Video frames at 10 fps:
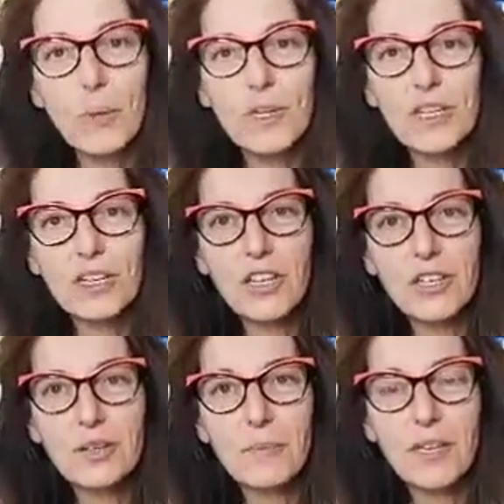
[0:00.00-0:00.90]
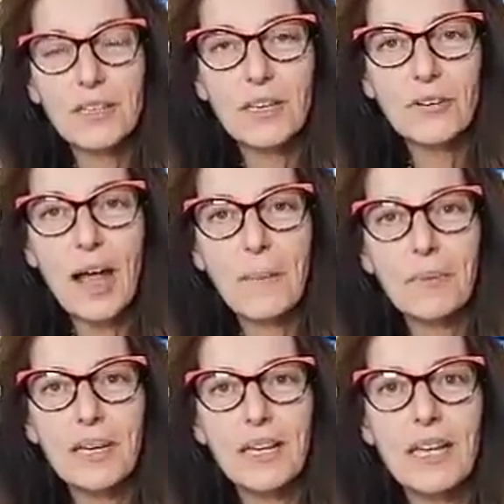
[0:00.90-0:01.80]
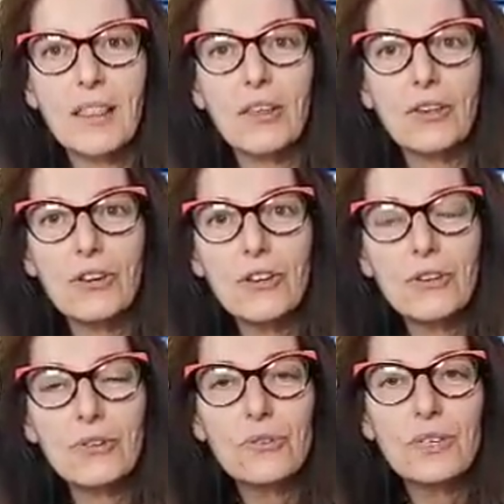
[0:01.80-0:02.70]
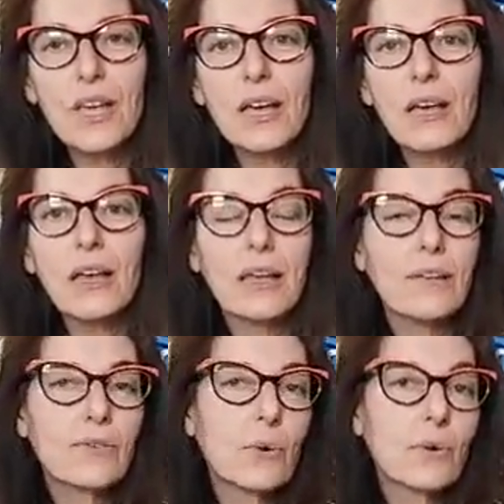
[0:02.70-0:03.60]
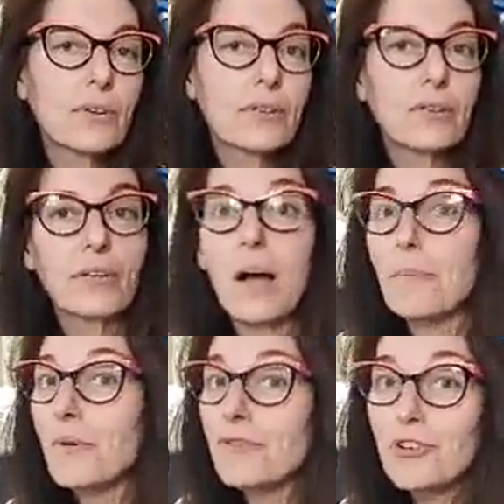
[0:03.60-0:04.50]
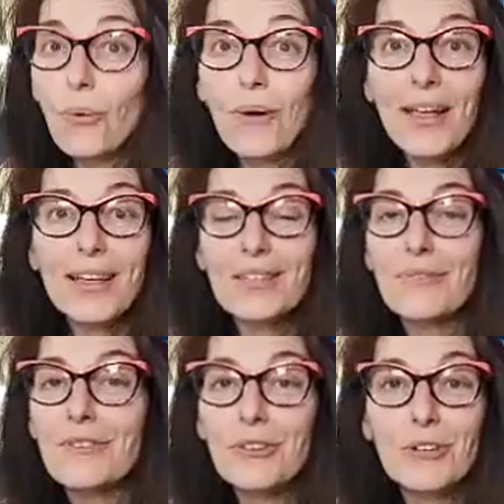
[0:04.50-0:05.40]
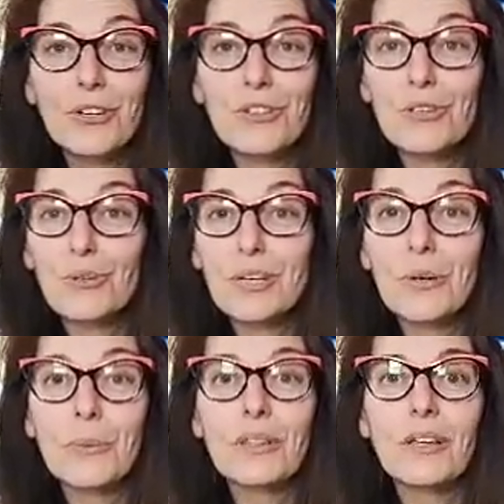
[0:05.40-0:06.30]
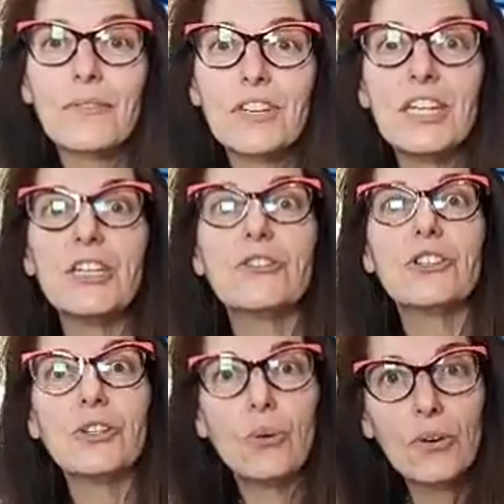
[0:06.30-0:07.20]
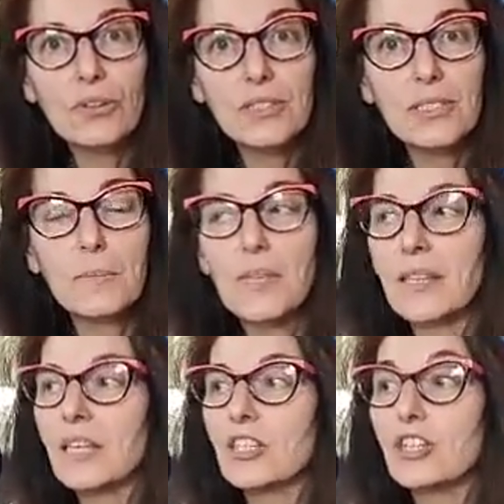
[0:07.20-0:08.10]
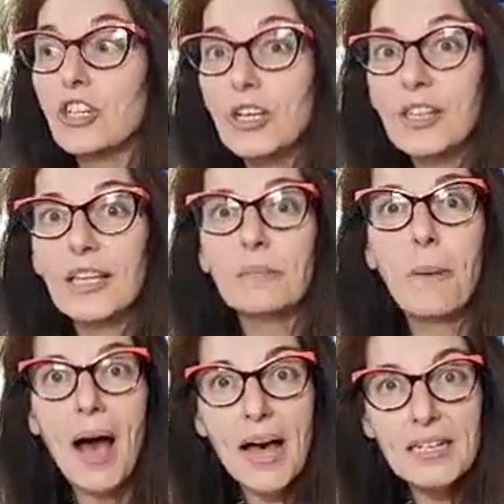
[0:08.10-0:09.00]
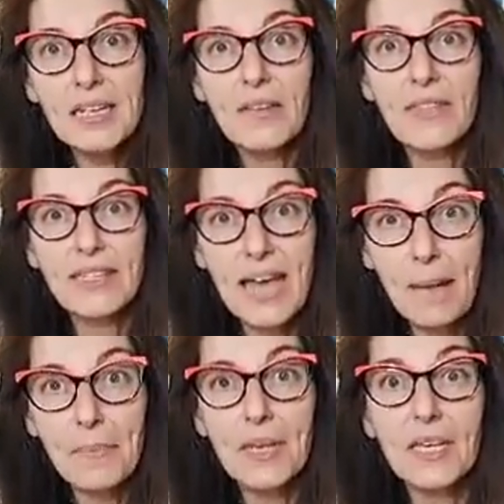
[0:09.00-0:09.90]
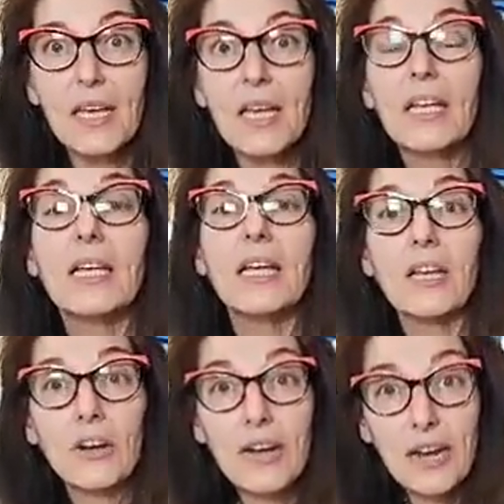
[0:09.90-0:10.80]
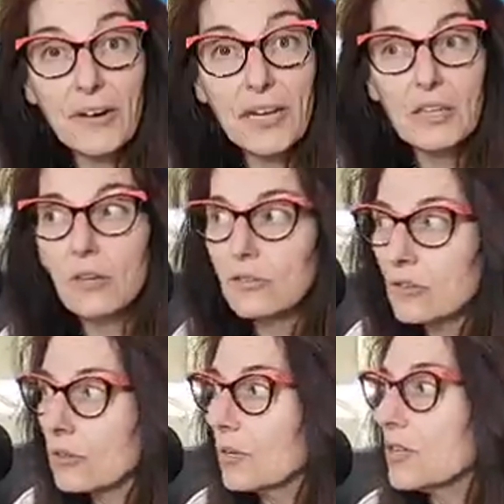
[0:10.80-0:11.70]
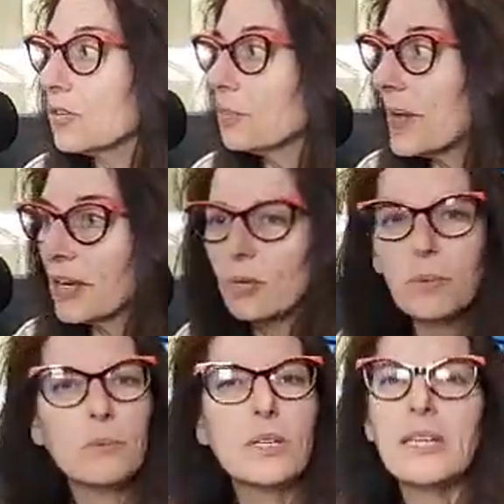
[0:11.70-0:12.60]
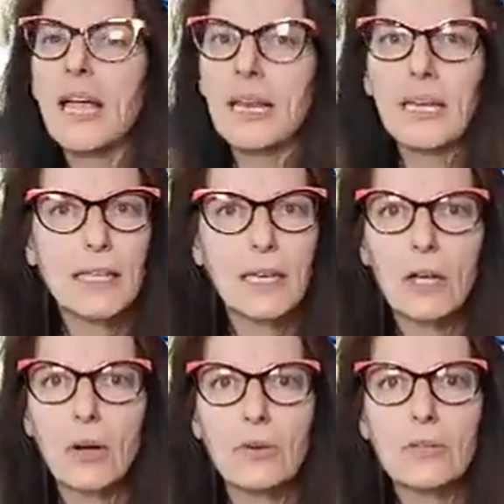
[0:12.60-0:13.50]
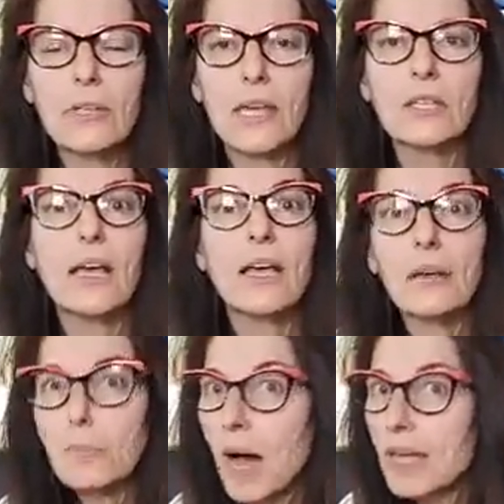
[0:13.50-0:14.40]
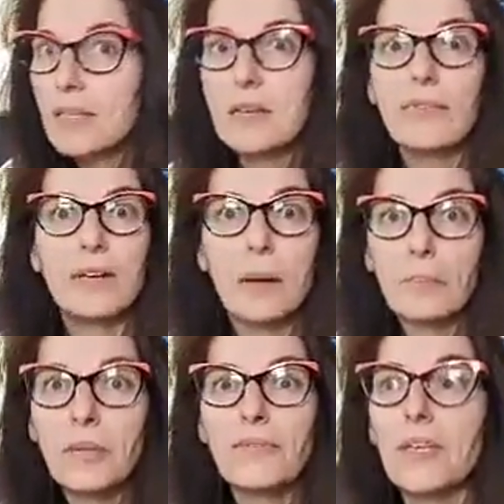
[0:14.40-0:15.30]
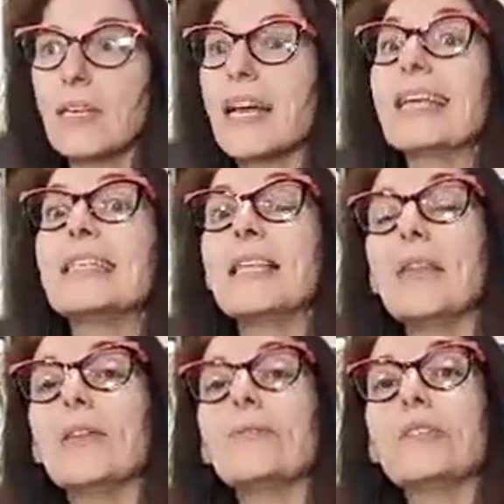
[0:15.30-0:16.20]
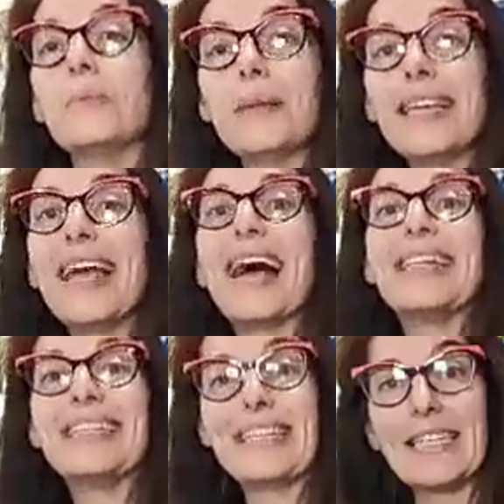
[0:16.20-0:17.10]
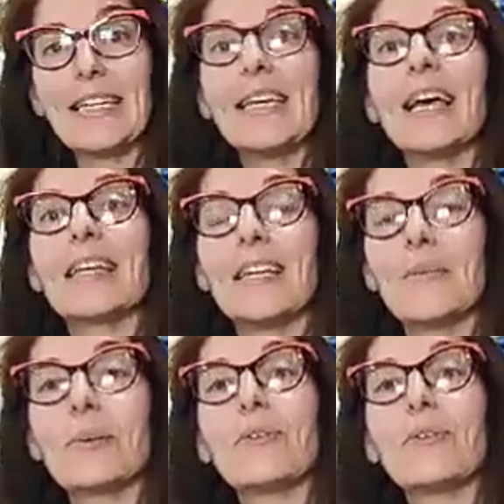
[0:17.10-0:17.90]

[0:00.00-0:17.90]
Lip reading: We touch on some things that are happening in the news. And of course, Cup of Joy is a feel-good story. We'd love to hear yours, something that's good, that's positive, that's happening in our area. Local stories are better, but really anything goes that's positive and uplifting. Send those to me at Dina at Key103.